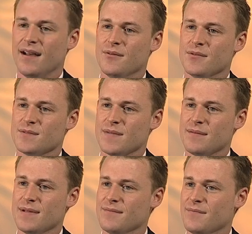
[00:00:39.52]
which may
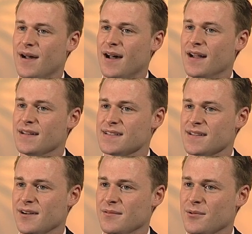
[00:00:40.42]
be
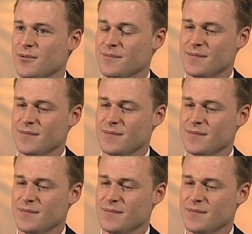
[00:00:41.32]
undesirable